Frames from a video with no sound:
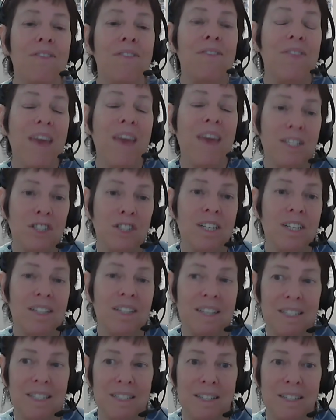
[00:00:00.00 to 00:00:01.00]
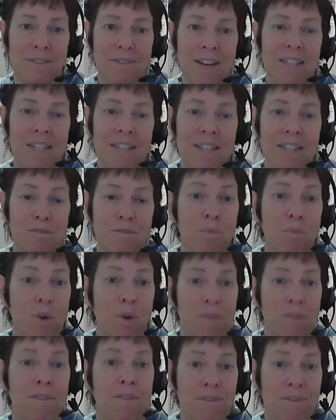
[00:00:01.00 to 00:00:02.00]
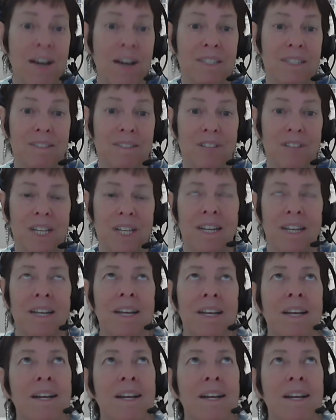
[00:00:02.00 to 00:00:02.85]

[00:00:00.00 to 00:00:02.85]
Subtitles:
that gene that's defective more effectively.